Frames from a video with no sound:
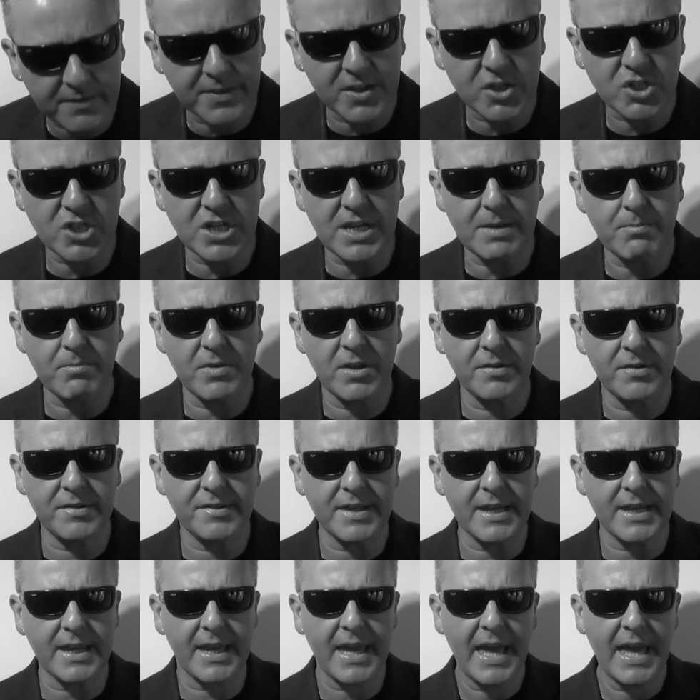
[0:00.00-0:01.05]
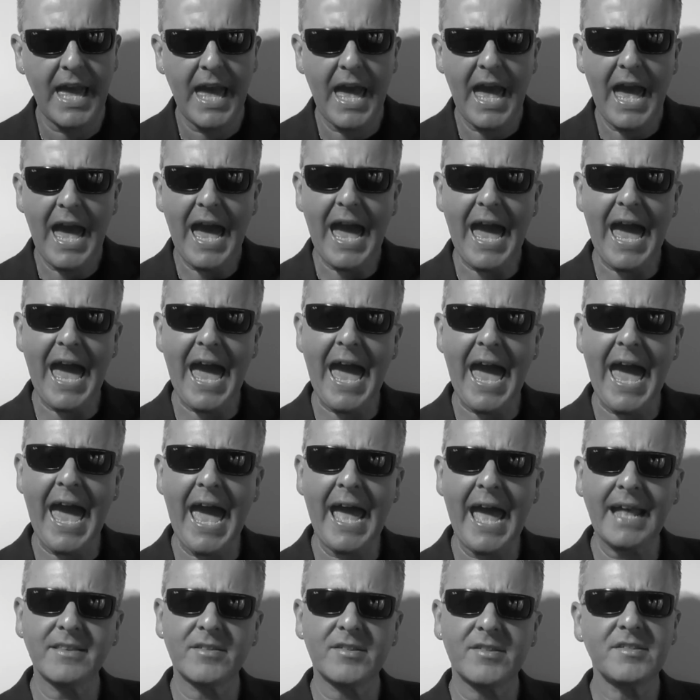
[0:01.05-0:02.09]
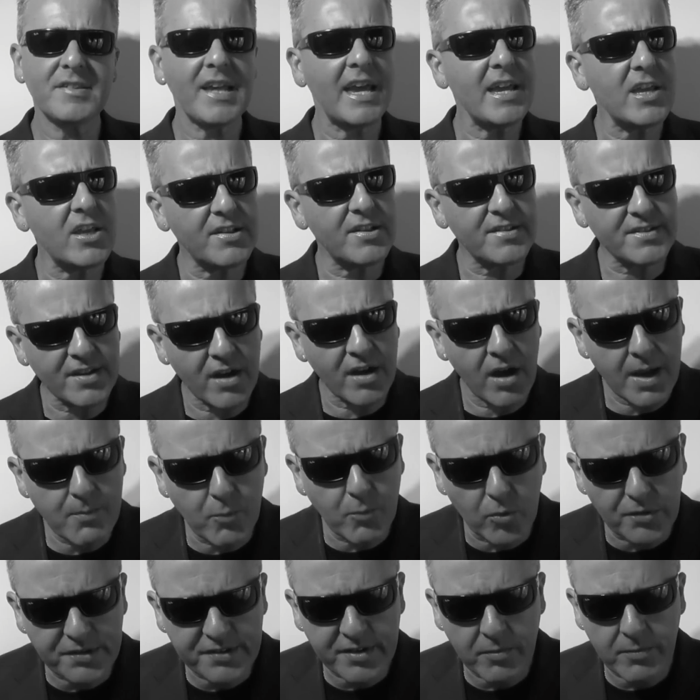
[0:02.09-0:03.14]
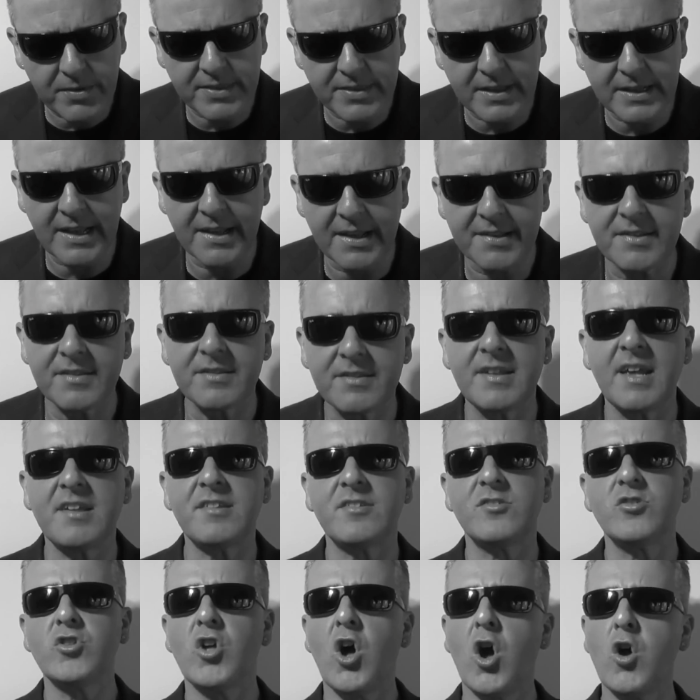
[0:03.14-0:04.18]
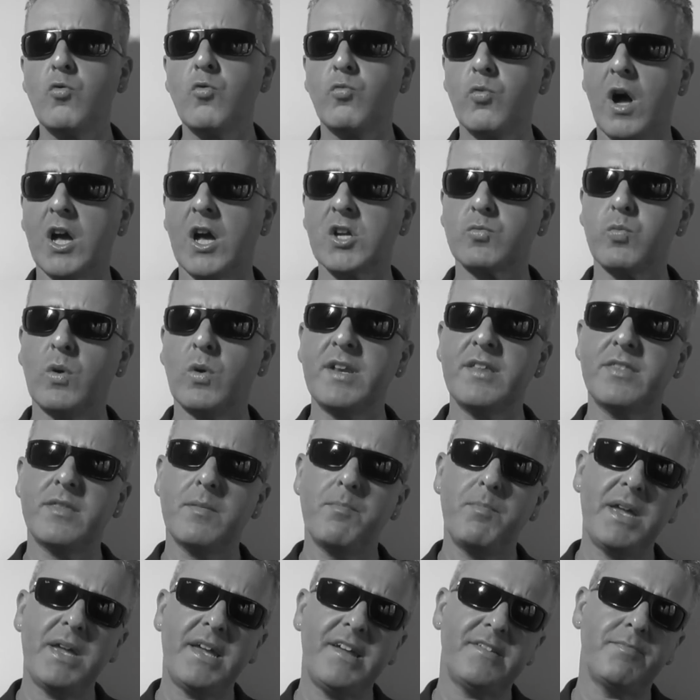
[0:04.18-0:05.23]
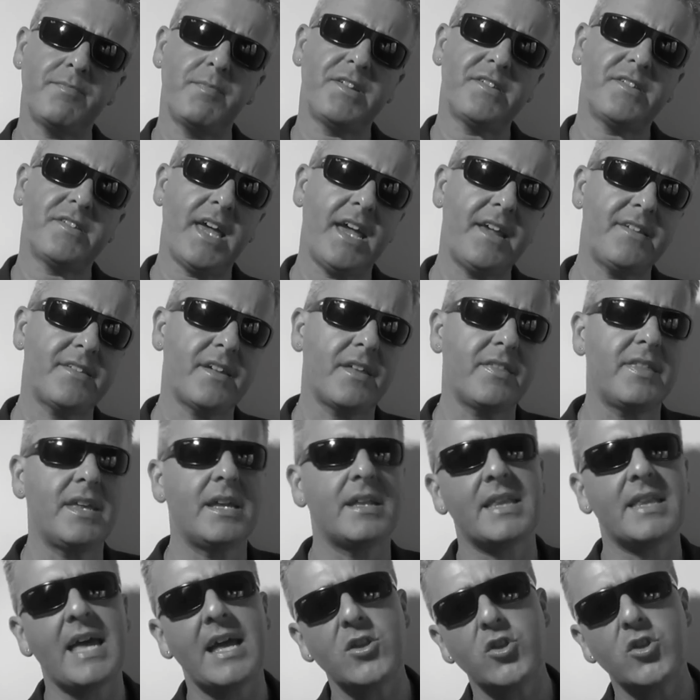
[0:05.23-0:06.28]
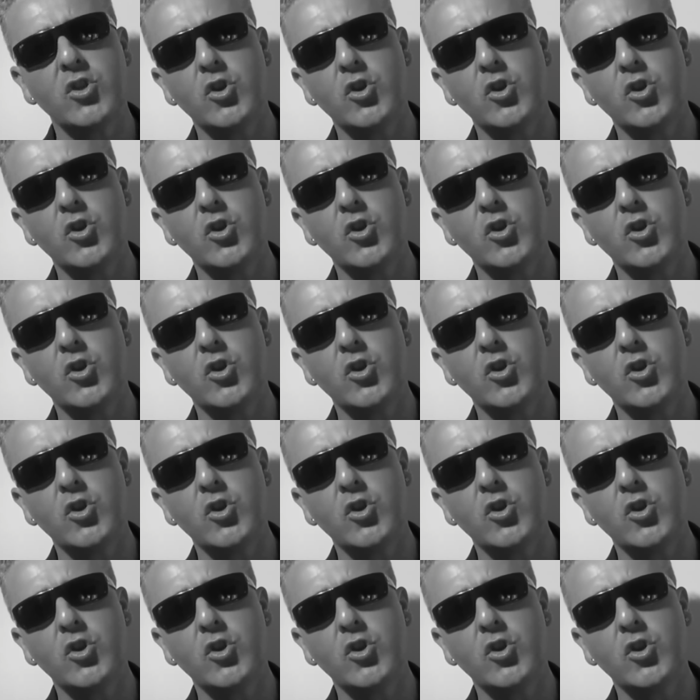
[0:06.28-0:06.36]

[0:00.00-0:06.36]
the sheet music, and take your time also with the lessons. There's no rush. One of the biggest mistakes I think that